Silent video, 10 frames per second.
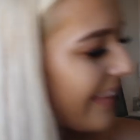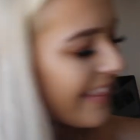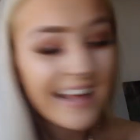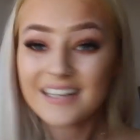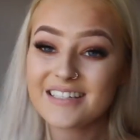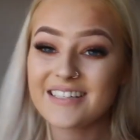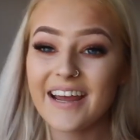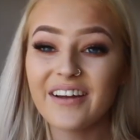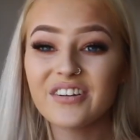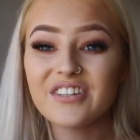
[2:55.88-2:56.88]
And then
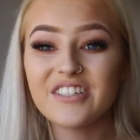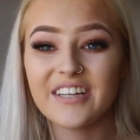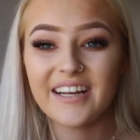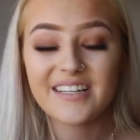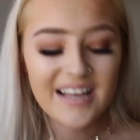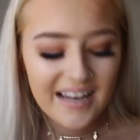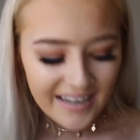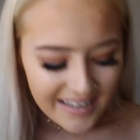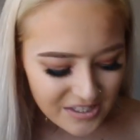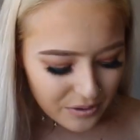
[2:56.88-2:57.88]
staying on to jeans, a
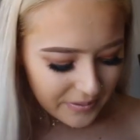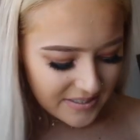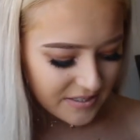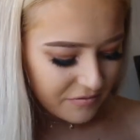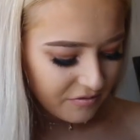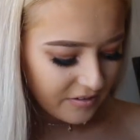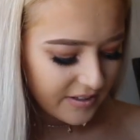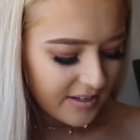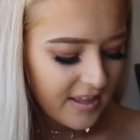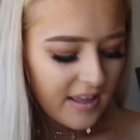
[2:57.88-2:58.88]
little bit
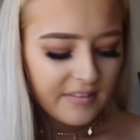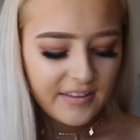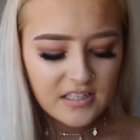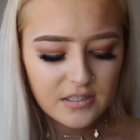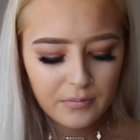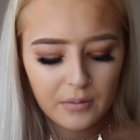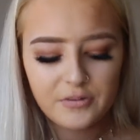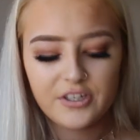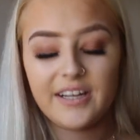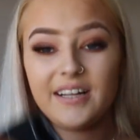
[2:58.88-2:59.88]
different. These are
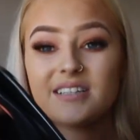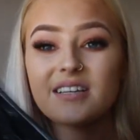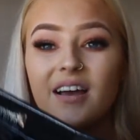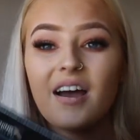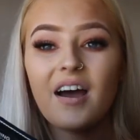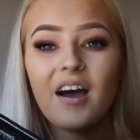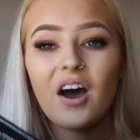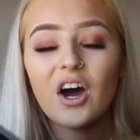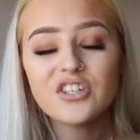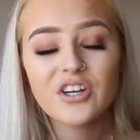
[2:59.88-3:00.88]
mom jeans.
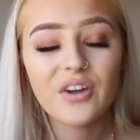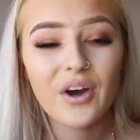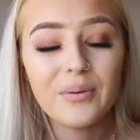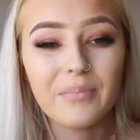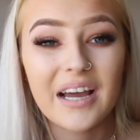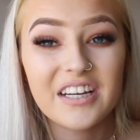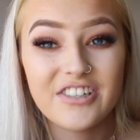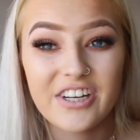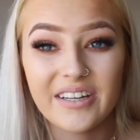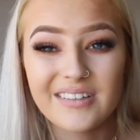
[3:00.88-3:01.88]
I don't own black
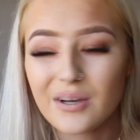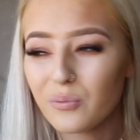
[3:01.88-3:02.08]
jeans.